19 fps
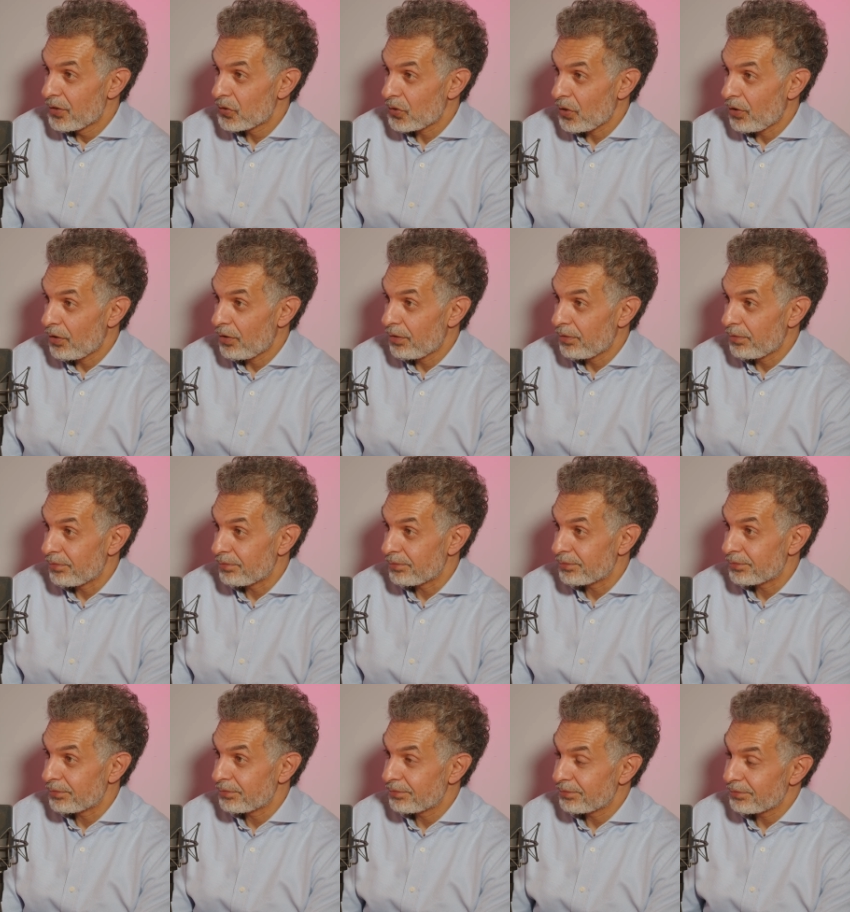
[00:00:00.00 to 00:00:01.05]
So
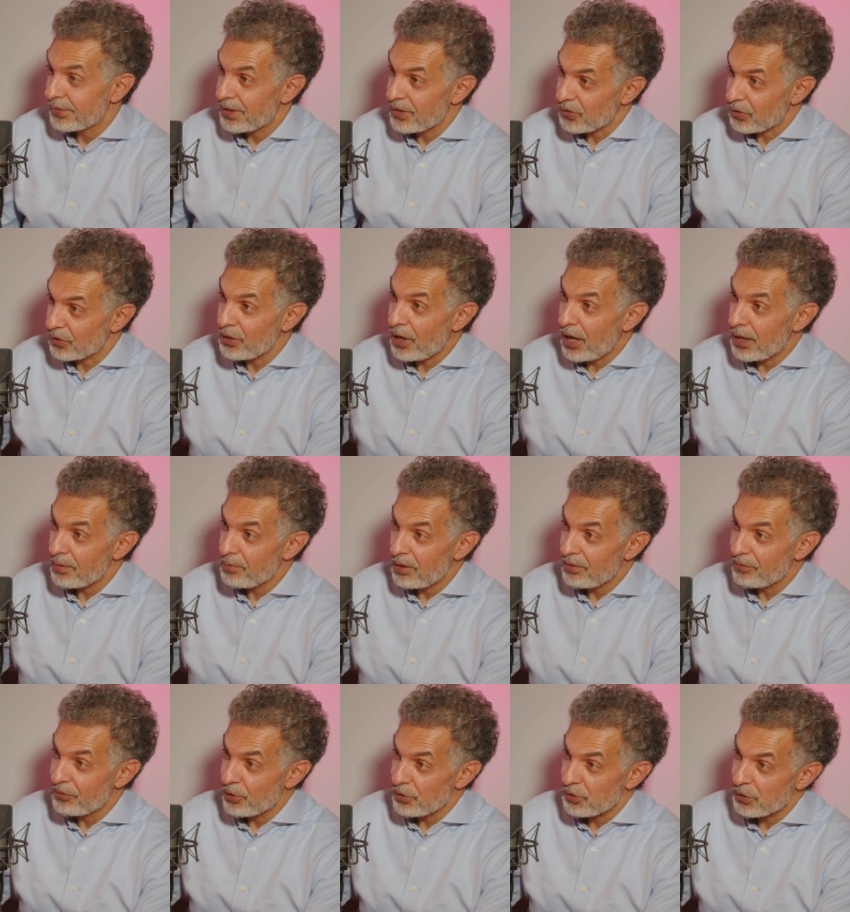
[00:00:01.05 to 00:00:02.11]
it's the
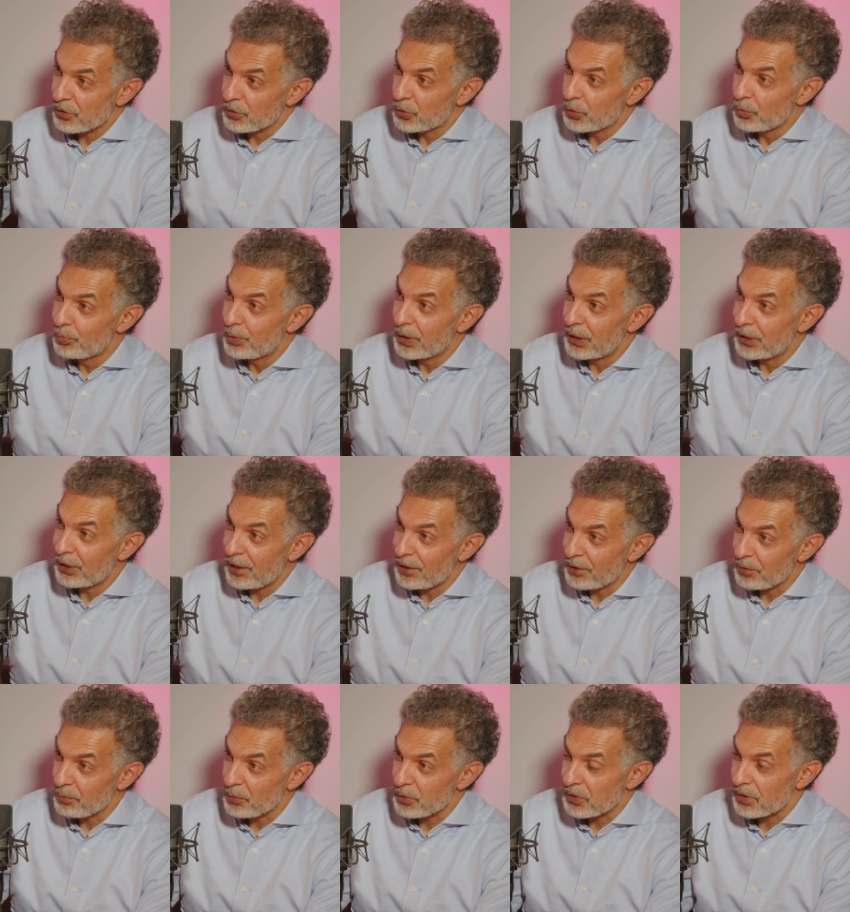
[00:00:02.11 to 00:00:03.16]
Taliban versus 2 billion
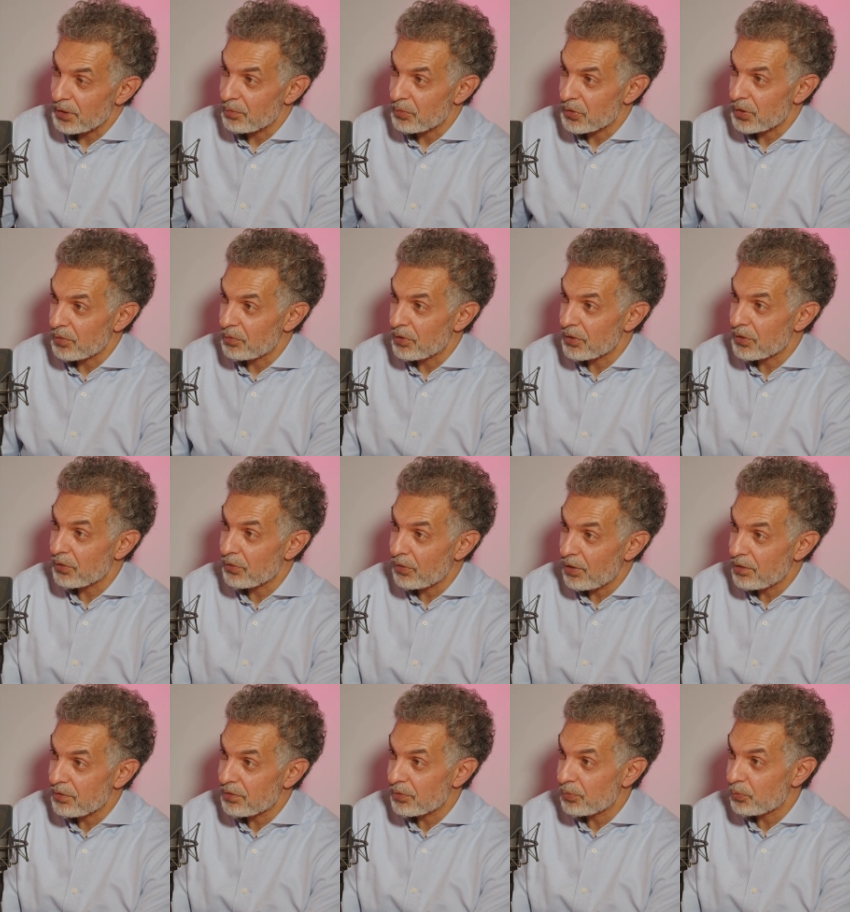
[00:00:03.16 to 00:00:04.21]
other Muslims. And
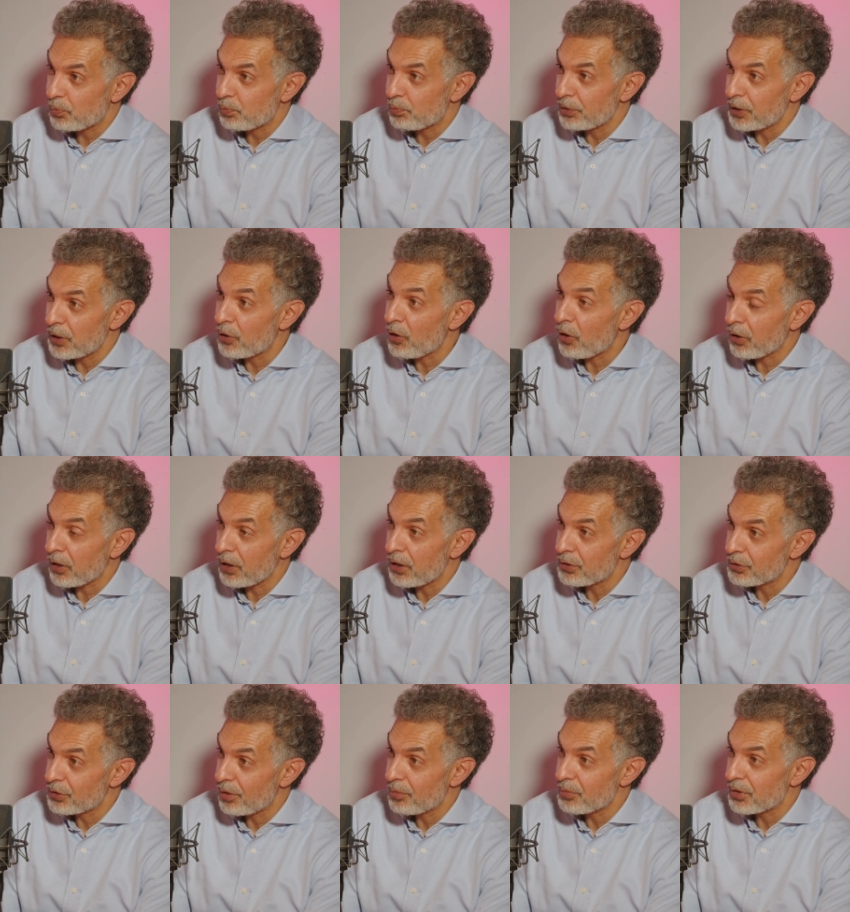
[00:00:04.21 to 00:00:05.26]
they're pretty cocky
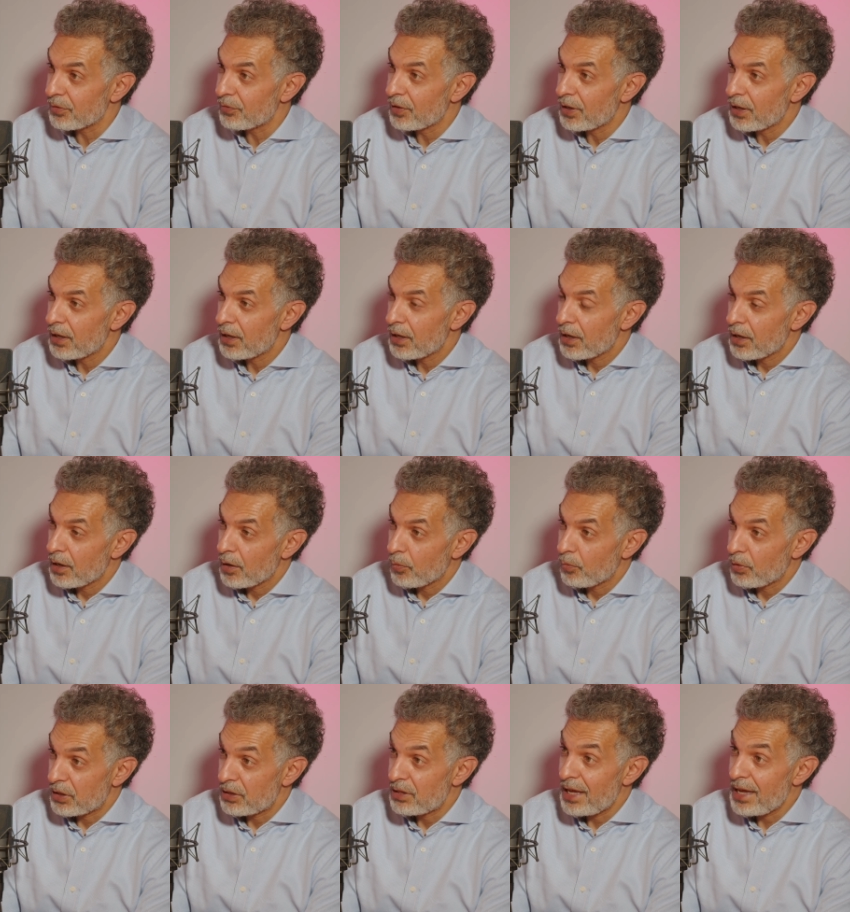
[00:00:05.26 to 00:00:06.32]
in terms of
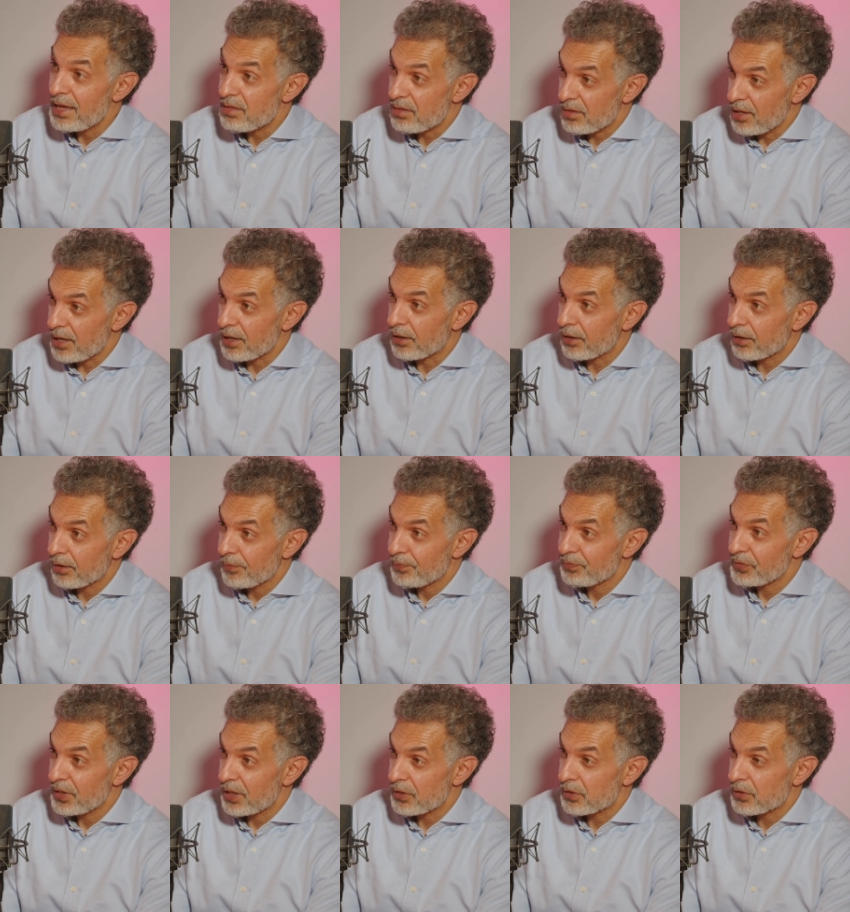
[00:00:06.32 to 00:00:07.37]
what they think
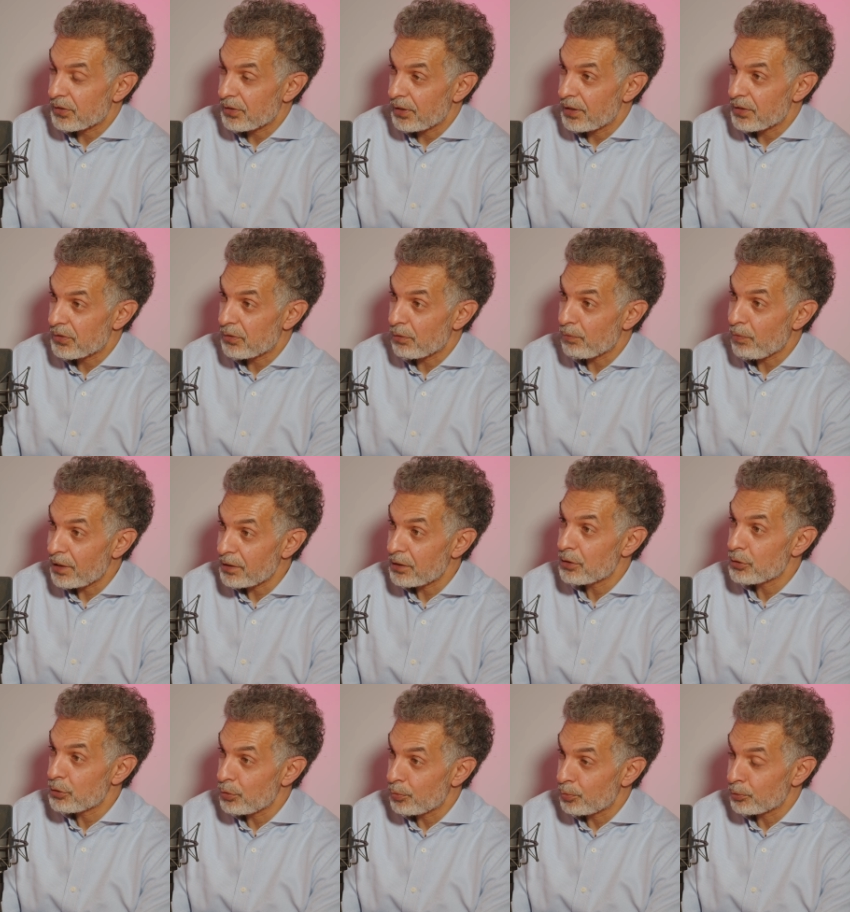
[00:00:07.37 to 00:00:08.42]
is the right
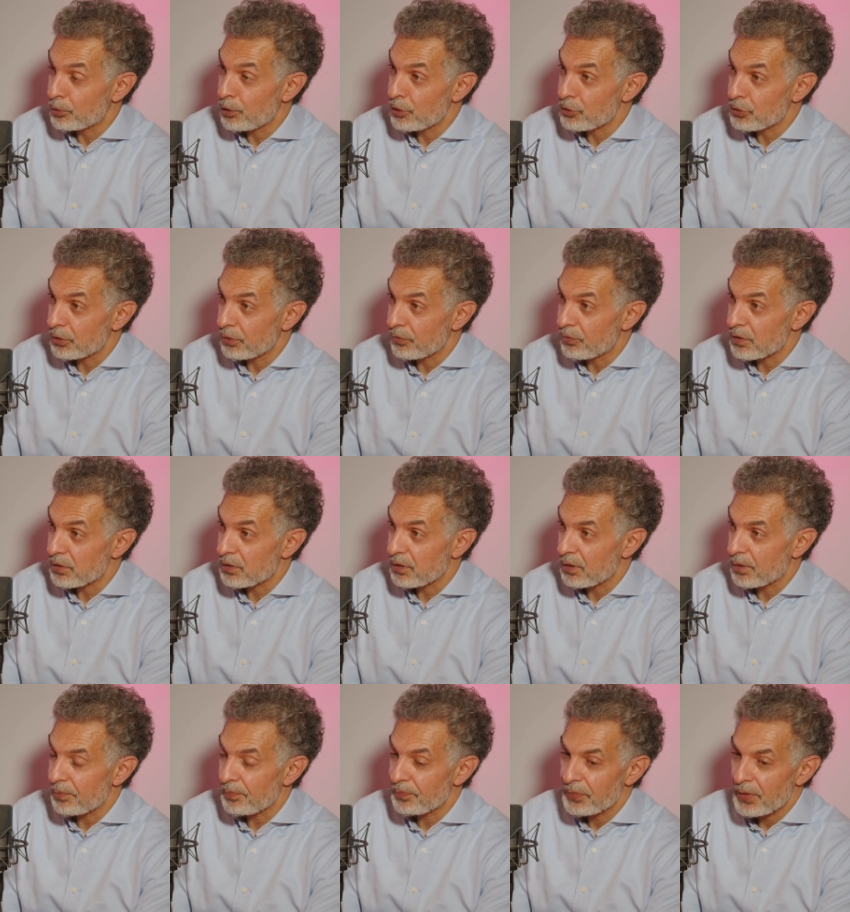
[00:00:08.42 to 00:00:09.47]
interpretation of
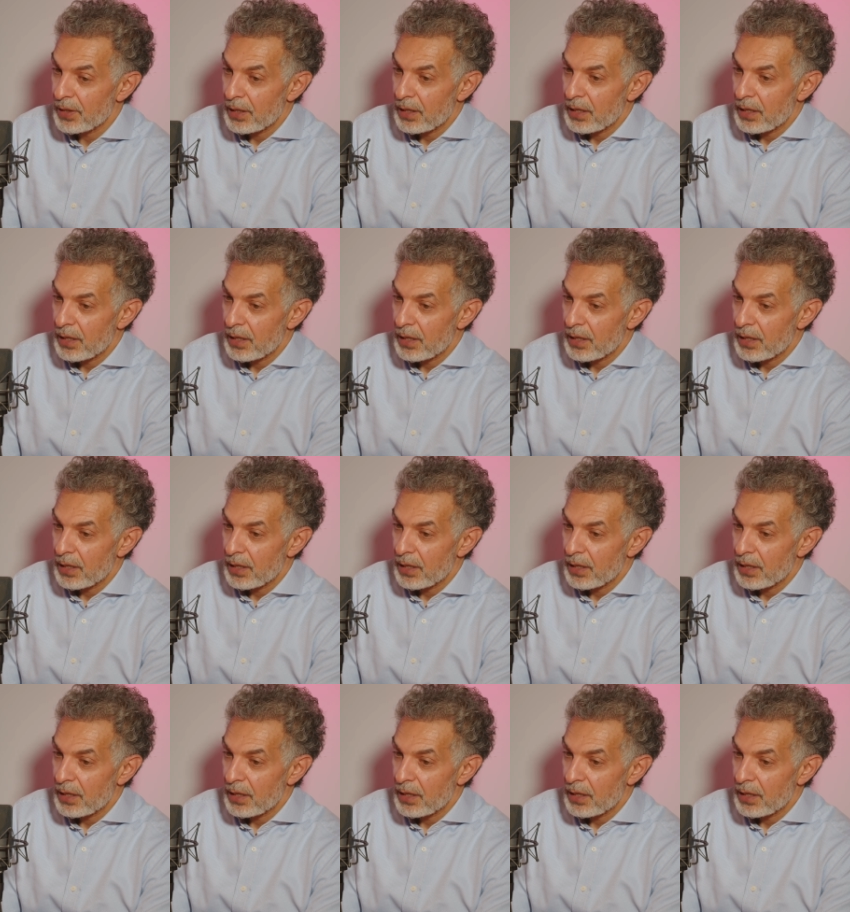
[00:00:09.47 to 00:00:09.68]
Islam.